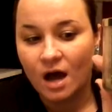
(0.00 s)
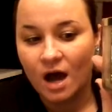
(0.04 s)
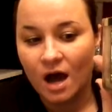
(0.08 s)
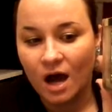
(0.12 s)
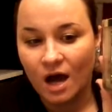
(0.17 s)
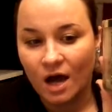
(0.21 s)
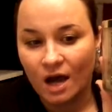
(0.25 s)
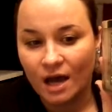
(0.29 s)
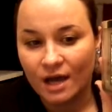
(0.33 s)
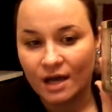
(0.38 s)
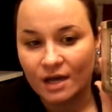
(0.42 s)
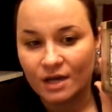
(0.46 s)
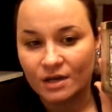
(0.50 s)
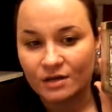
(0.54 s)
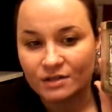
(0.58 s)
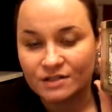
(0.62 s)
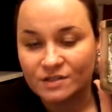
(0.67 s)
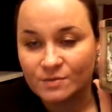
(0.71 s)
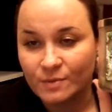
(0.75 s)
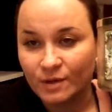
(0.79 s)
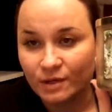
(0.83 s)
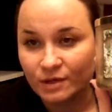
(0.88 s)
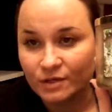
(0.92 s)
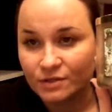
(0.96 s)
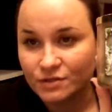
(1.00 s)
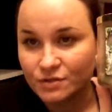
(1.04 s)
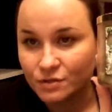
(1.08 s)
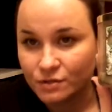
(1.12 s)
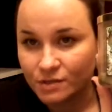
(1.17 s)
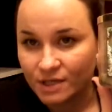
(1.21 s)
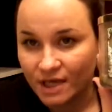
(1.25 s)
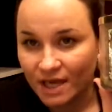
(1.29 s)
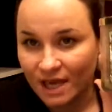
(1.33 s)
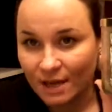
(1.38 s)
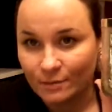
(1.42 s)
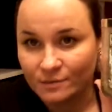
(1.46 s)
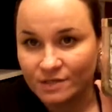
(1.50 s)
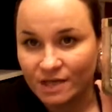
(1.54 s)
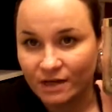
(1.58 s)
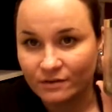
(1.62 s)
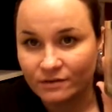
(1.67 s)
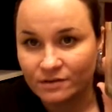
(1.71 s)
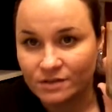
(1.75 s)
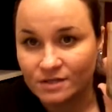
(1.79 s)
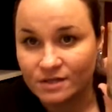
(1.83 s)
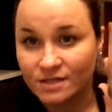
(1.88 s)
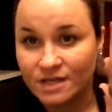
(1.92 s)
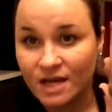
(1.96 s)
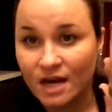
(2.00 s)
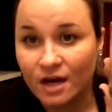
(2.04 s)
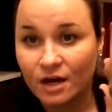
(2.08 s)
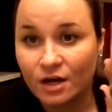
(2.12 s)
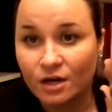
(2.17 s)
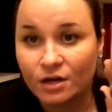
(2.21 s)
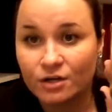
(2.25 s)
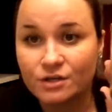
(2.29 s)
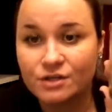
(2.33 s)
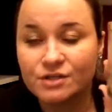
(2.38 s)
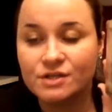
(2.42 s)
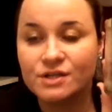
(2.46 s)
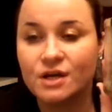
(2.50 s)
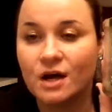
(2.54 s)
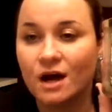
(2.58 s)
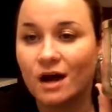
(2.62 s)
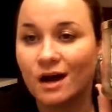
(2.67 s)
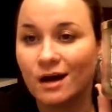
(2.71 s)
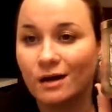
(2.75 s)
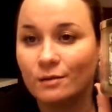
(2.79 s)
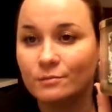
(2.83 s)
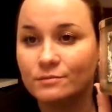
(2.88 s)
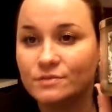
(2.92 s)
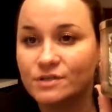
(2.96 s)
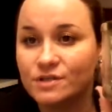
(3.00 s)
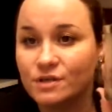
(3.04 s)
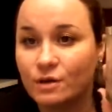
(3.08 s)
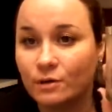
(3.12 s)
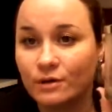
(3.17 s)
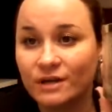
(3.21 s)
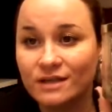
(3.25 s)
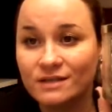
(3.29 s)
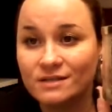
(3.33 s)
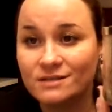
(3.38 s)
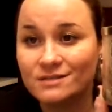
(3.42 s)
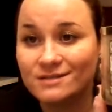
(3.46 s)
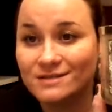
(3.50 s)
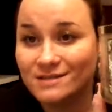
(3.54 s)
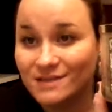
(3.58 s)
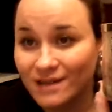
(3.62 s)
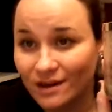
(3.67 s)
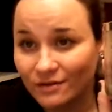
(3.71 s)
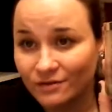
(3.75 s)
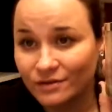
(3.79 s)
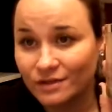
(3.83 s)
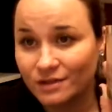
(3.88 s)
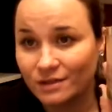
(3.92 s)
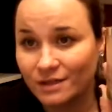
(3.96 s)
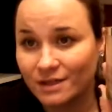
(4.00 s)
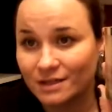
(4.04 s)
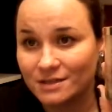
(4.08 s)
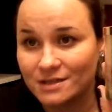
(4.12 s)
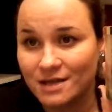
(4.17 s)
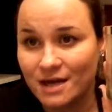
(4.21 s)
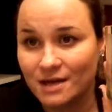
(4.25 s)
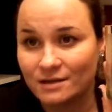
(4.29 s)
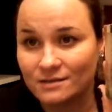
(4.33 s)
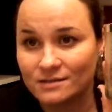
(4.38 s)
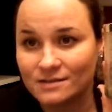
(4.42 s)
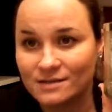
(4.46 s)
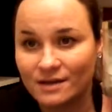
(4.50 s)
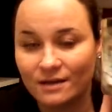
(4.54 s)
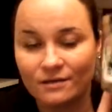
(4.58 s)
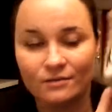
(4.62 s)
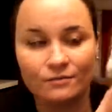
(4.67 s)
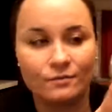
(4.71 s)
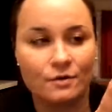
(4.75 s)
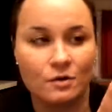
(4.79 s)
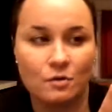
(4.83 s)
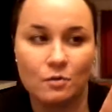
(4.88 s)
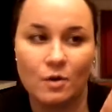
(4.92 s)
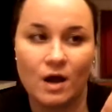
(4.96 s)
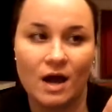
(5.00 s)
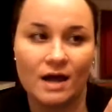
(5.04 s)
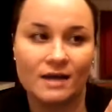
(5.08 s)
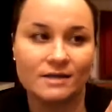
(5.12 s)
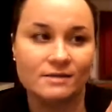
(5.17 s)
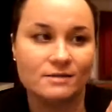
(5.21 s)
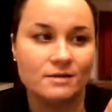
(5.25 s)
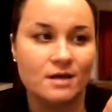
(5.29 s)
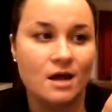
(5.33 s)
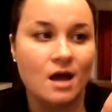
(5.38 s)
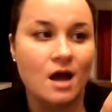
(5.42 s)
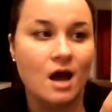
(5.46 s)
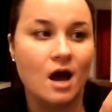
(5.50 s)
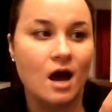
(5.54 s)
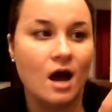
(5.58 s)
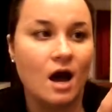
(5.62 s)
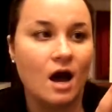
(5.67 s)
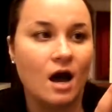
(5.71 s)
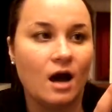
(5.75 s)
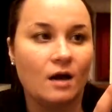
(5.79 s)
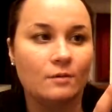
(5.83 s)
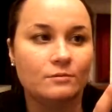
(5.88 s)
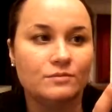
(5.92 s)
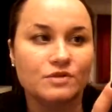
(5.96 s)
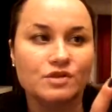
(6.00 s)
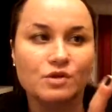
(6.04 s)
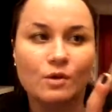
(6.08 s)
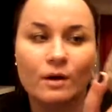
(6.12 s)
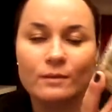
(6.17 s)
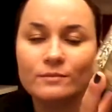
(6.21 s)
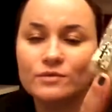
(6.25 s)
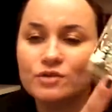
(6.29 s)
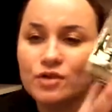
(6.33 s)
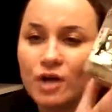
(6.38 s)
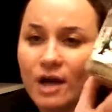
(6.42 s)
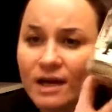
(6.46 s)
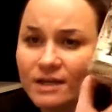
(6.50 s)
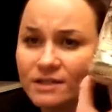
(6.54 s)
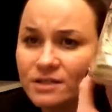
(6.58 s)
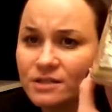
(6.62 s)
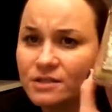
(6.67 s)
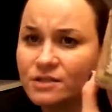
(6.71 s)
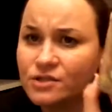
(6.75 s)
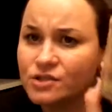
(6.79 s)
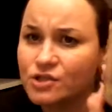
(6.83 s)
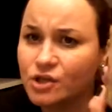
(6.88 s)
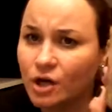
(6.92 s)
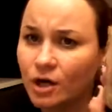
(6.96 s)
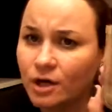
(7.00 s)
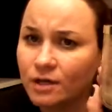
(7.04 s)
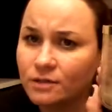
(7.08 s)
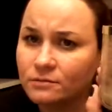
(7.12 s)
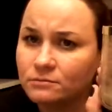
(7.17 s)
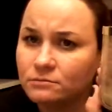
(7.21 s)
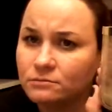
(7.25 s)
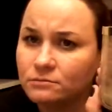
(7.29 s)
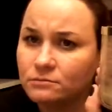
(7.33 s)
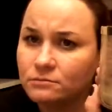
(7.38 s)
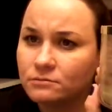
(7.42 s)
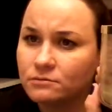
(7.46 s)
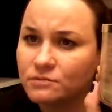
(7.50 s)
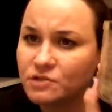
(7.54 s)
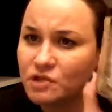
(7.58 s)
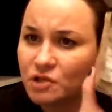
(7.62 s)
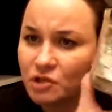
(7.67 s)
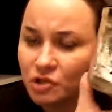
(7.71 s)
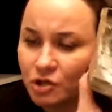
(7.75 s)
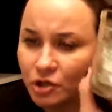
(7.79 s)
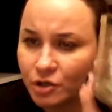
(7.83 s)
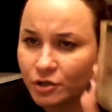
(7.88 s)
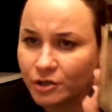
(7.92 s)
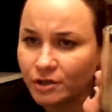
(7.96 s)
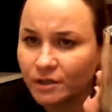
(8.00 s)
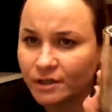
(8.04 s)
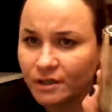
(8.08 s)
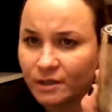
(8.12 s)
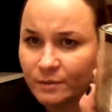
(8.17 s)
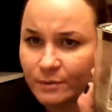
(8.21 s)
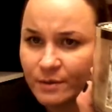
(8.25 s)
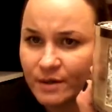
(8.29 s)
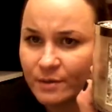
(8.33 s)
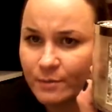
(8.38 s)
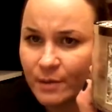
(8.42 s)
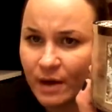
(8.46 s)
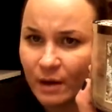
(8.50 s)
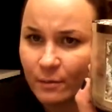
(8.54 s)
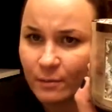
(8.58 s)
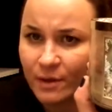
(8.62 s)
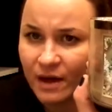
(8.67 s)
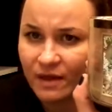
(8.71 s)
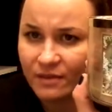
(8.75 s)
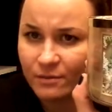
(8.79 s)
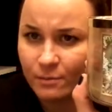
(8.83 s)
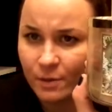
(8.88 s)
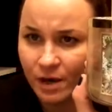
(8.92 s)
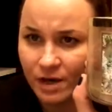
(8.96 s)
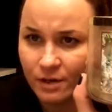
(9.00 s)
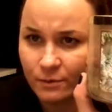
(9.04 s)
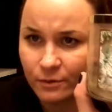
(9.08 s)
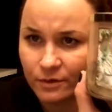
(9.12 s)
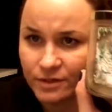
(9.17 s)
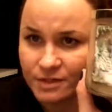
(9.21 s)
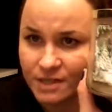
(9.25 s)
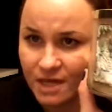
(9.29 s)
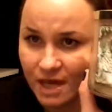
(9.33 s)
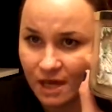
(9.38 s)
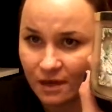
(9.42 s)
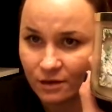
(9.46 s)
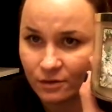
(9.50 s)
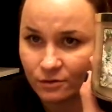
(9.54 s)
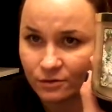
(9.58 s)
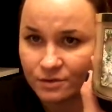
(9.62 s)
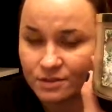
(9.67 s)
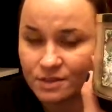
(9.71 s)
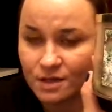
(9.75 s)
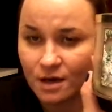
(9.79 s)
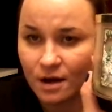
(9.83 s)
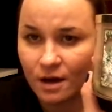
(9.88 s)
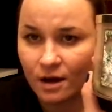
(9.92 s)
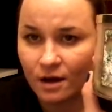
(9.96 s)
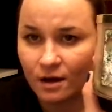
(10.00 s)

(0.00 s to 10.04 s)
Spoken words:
I could smell it as soon as I came down the stairs. So it's definitely a 10 Senthro wise. So I'm trying to start to learn a little bit about Bath and Body Works candles.